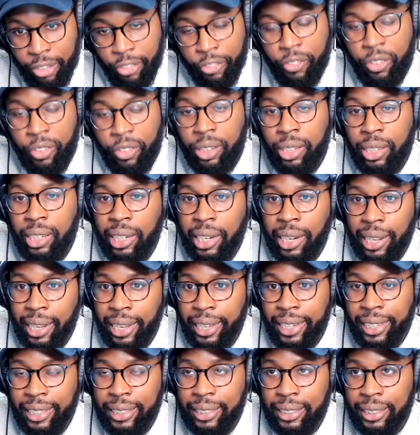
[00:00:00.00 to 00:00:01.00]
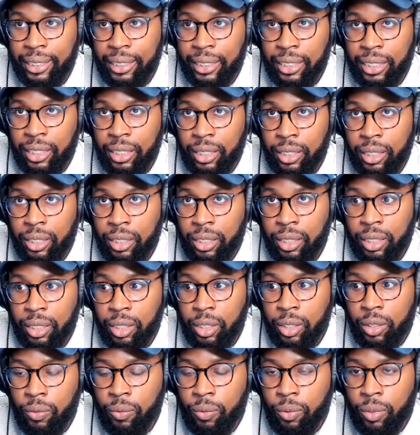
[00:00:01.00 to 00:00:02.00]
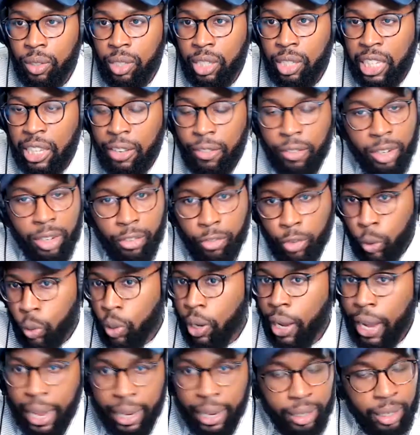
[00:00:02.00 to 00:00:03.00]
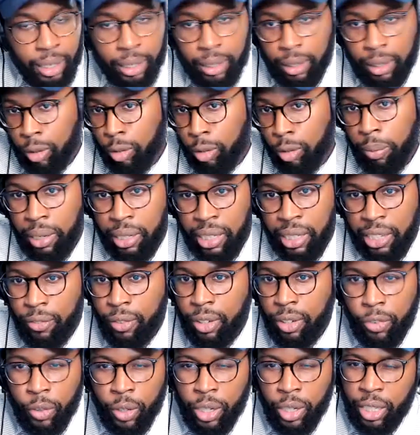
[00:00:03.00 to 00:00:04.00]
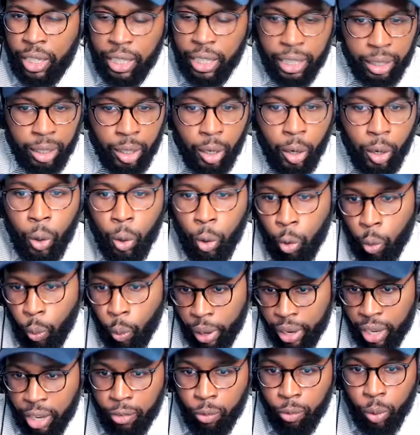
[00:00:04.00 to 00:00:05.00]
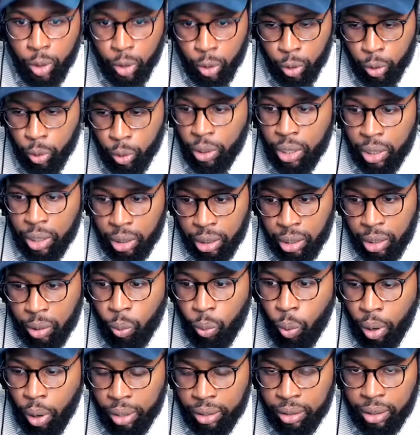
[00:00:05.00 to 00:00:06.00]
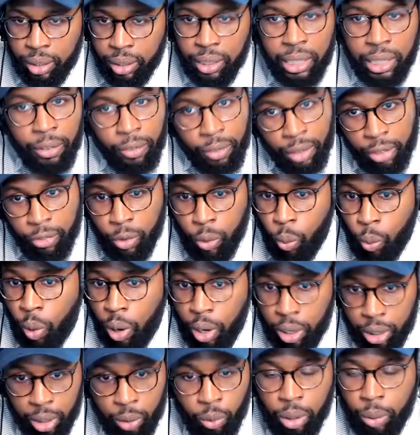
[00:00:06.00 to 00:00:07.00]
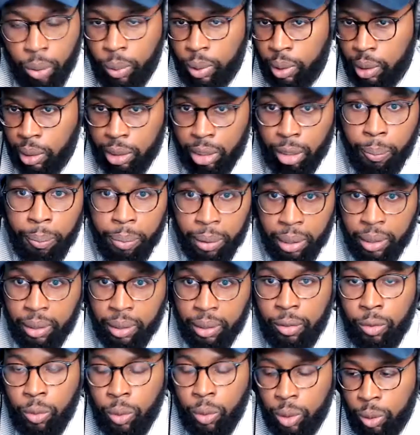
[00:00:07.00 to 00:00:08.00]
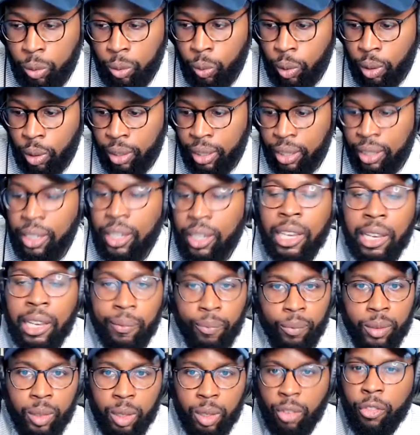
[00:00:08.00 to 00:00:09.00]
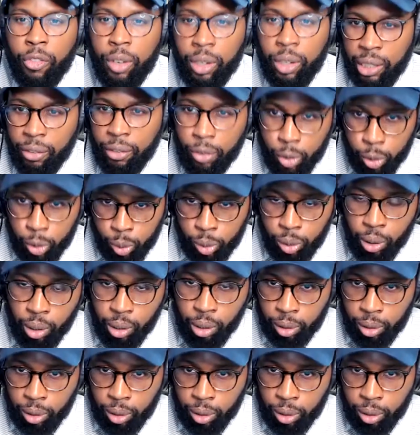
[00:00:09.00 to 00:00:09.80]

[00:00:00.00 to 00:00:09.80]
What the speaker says: away feeling like, even if you got a little bit, even if you didn't get the whole way of what you initially wanted, even if you walked away with just a piece of what you wanted, you feel even